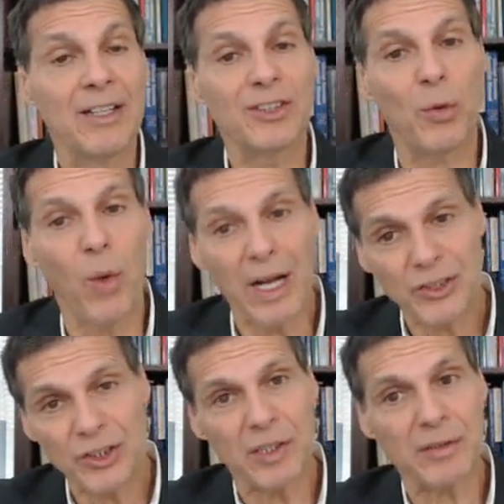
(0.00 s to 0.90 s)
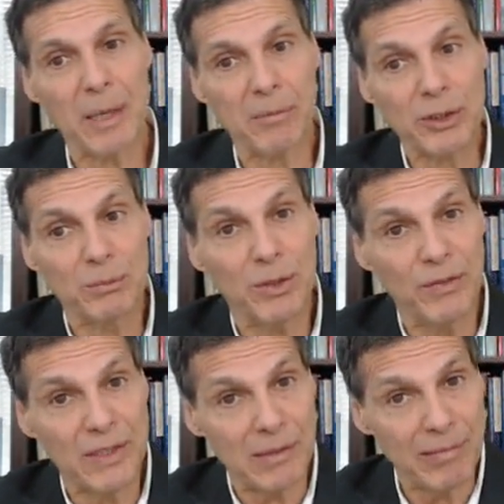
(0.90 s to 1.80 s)
So watching your numbers
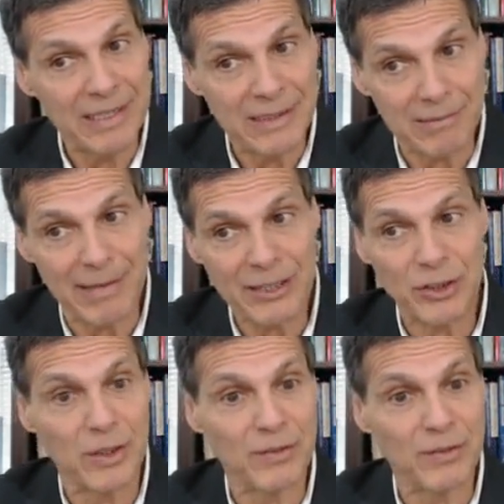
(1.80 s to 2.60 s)
move in the right direction